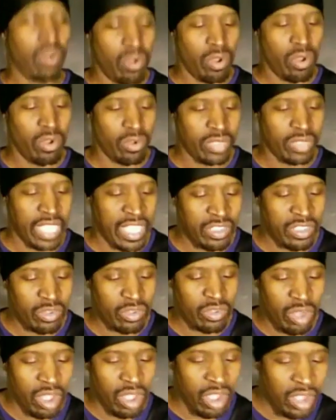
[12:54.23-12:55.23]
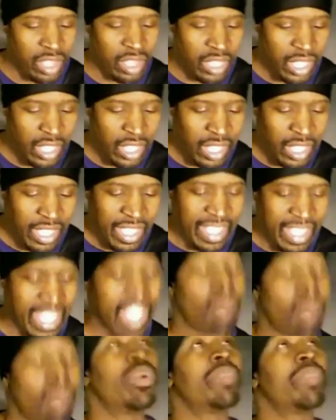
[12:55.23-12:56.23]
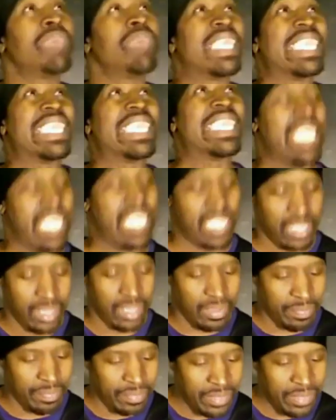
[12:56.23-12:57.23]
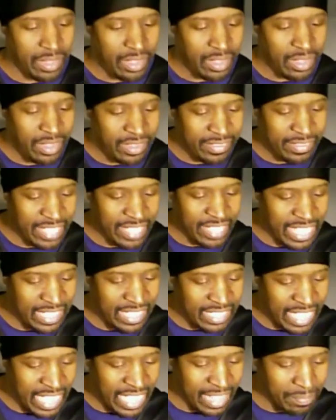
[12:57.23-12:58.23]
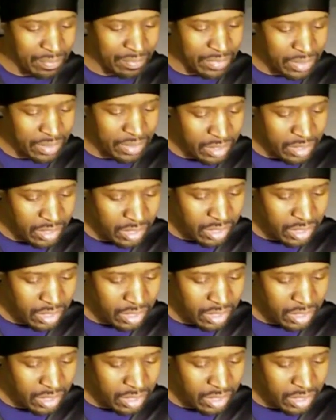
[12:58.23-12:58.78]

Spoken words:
Oh, okay, you are. Edward McGee said that